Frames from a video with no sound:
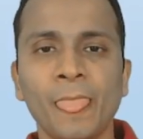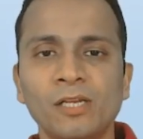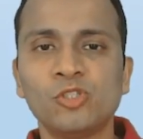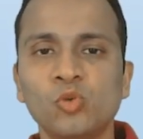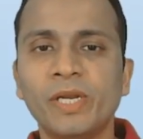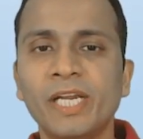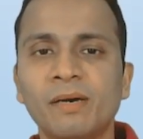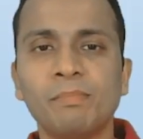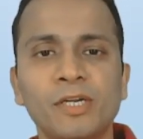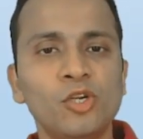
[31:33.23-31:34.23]
student
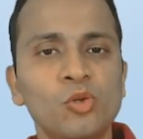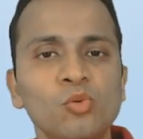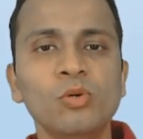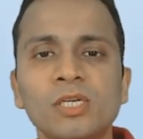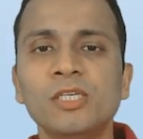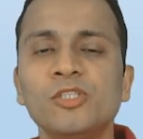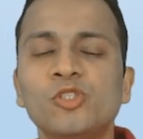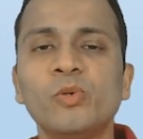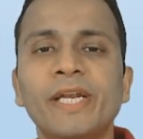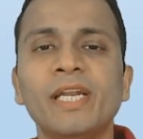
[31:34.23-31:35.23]
number 2,
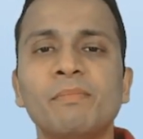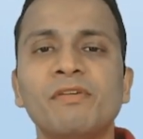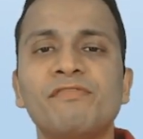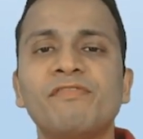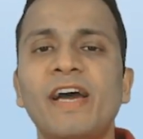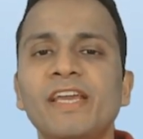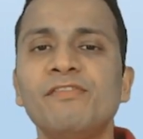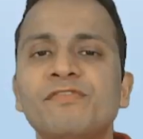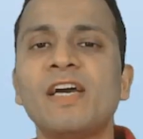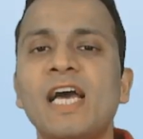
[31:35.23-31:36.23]
student number
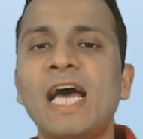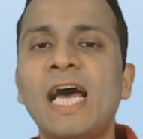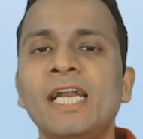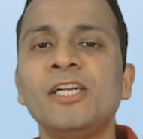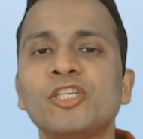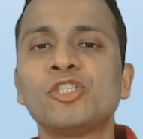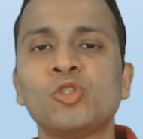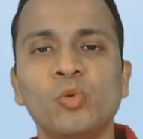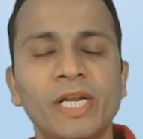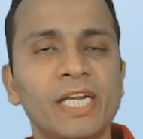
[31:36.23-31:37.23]
5 and
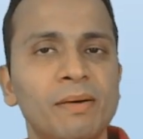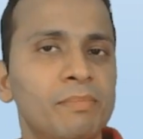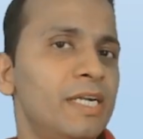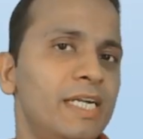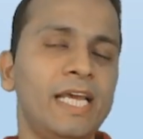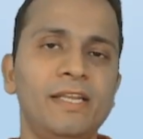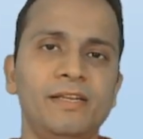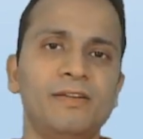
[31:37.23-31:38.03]
student number 10.